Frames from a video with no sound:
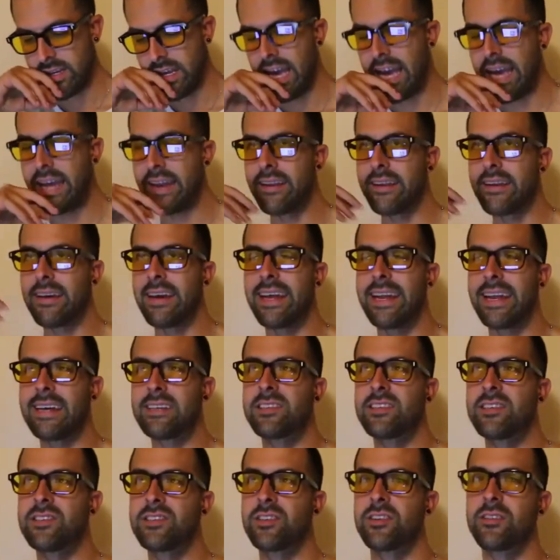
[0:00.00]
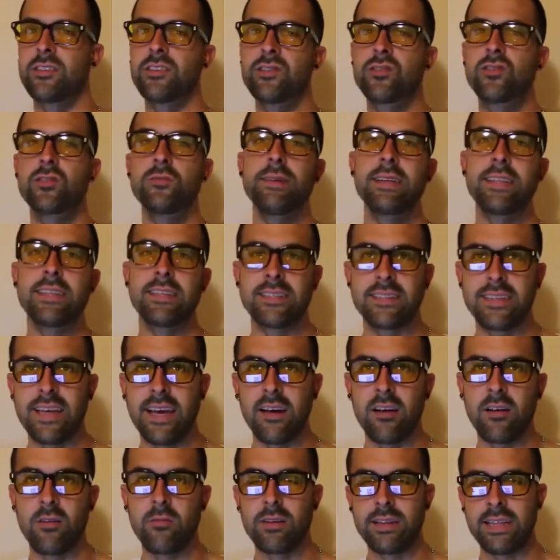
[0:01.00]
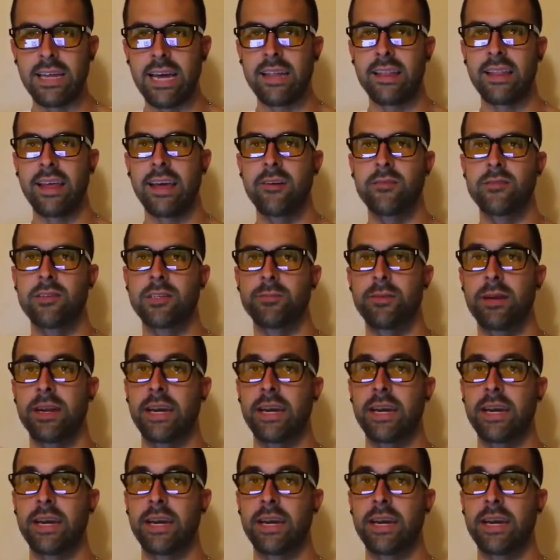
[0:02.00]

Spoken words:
And in essence, you're assuming the sale with that language,